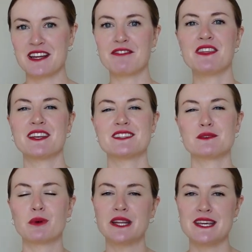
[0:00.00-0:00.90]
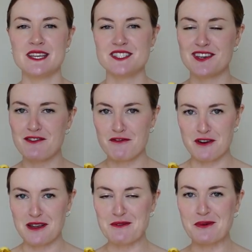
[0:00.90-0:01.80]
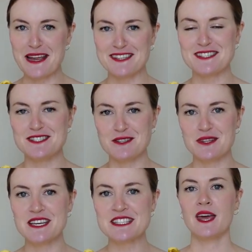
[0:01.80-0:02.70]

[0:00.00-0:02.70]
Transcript: I find that it's a really easy, free way to do this.